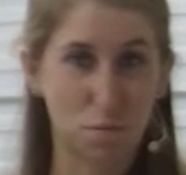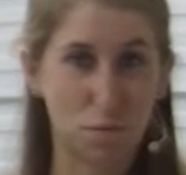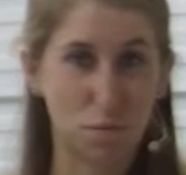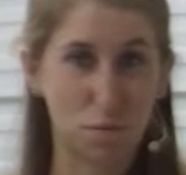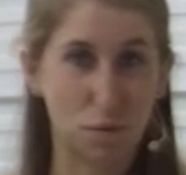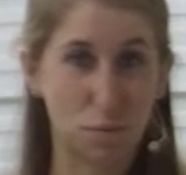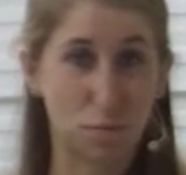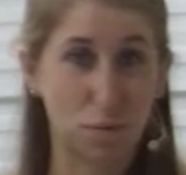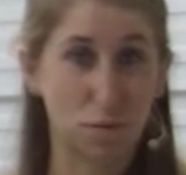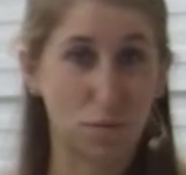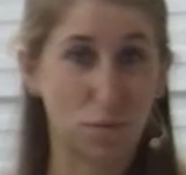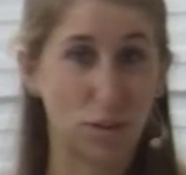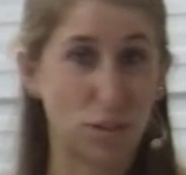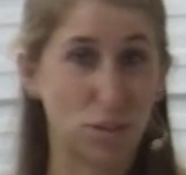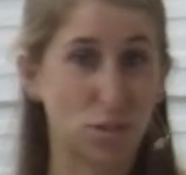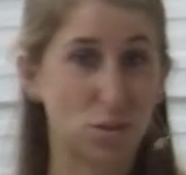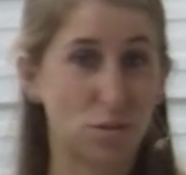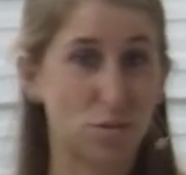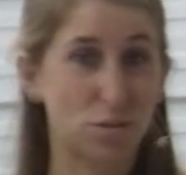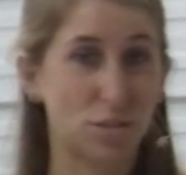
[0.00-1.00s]
one of our
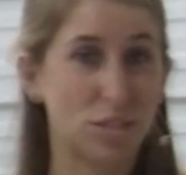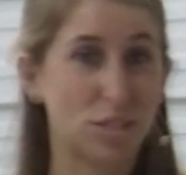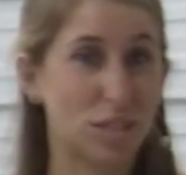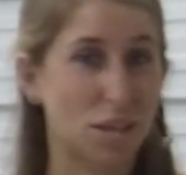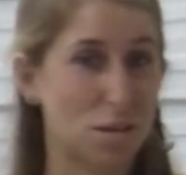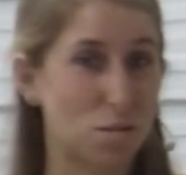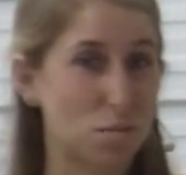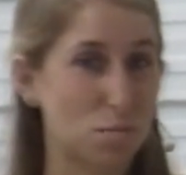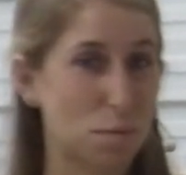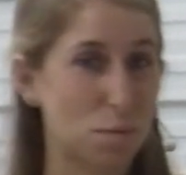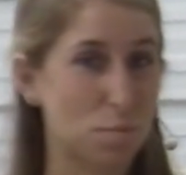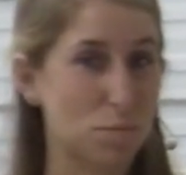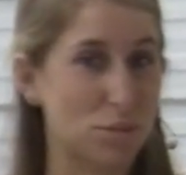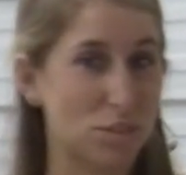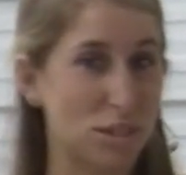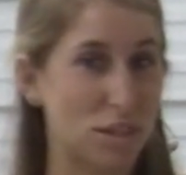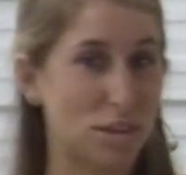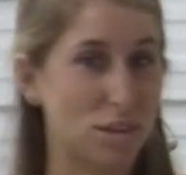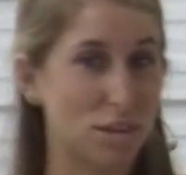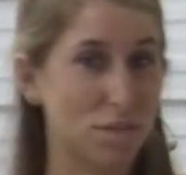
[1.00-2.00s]
professional sales
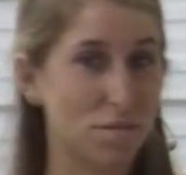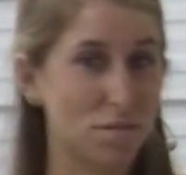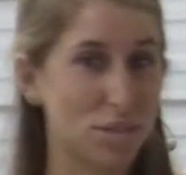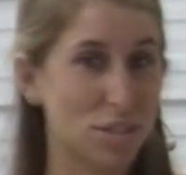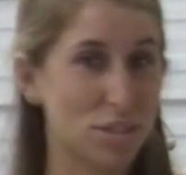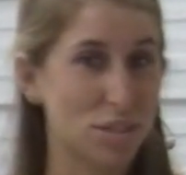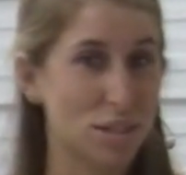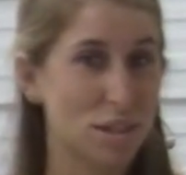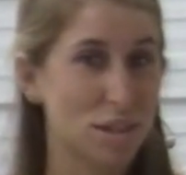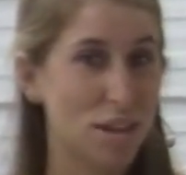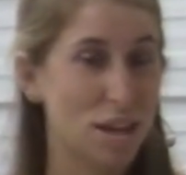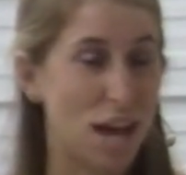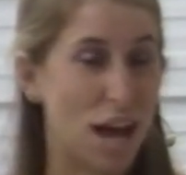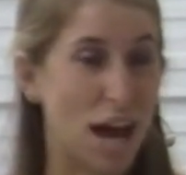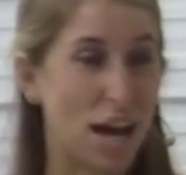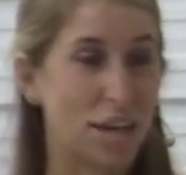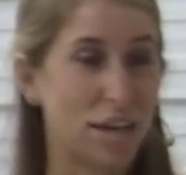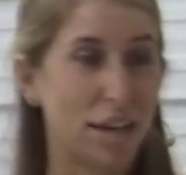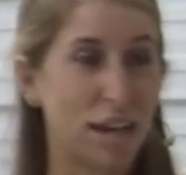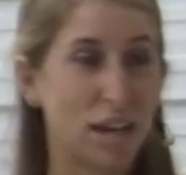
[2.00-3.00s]
representatives at